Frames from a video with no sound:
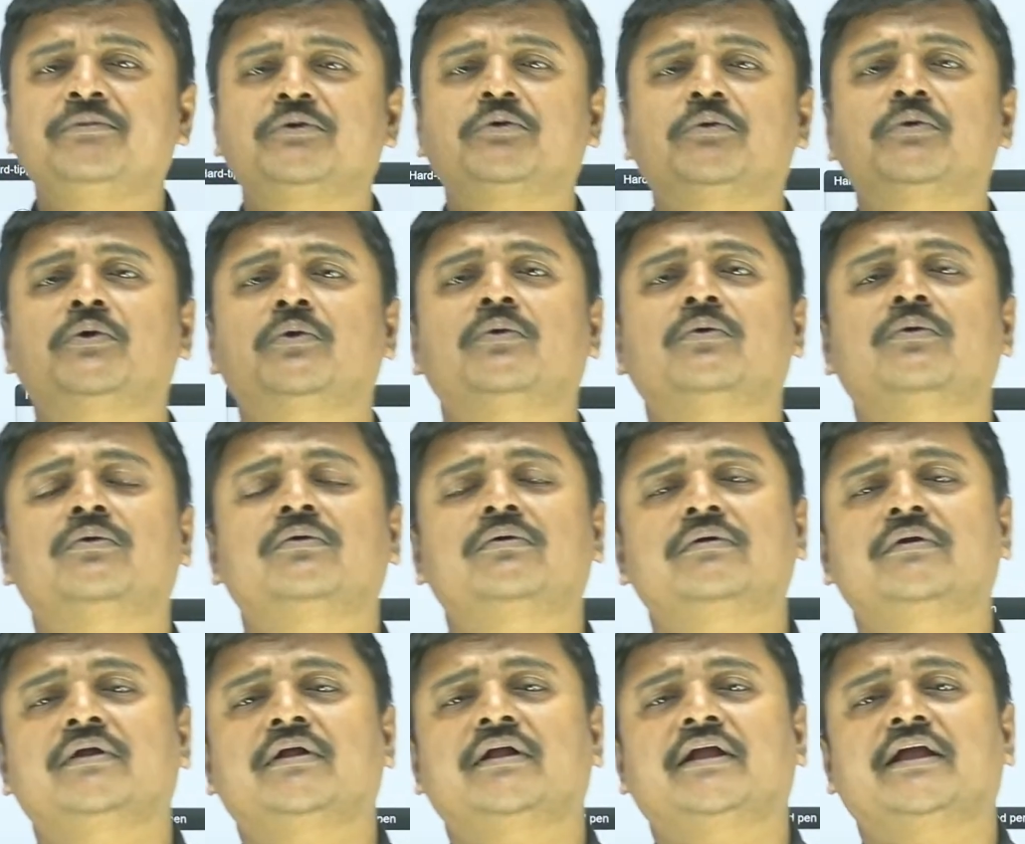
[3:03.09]
to know
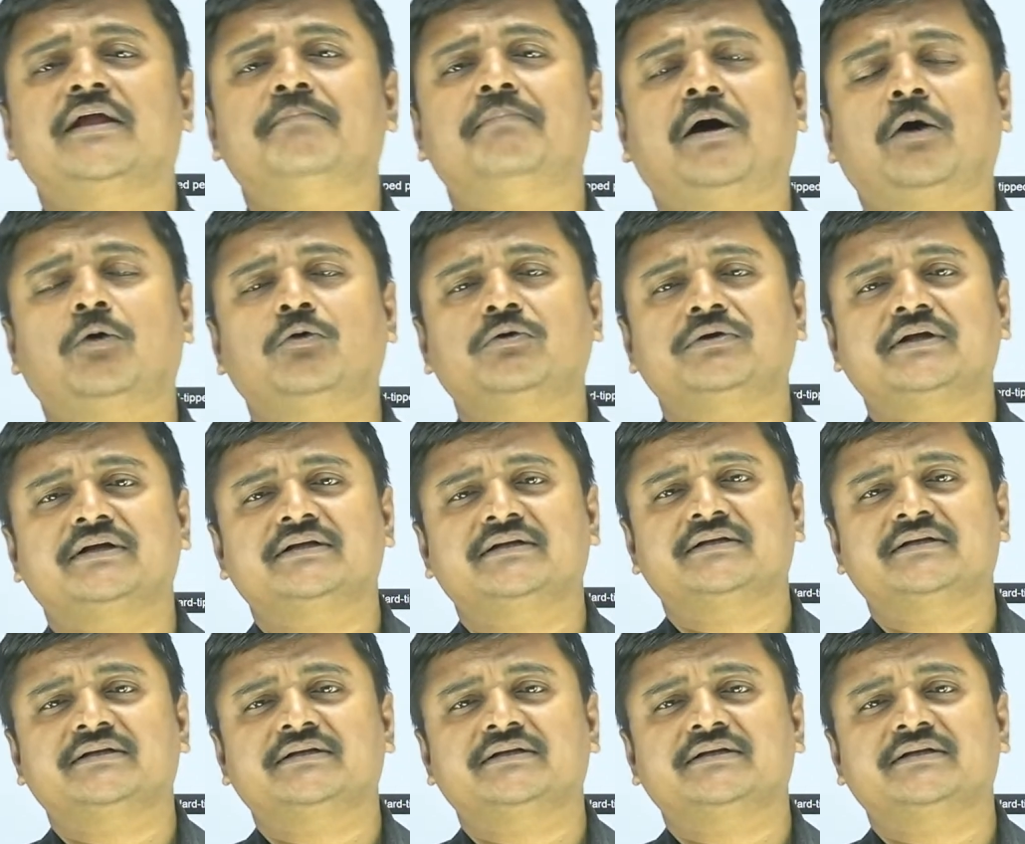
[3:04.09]
about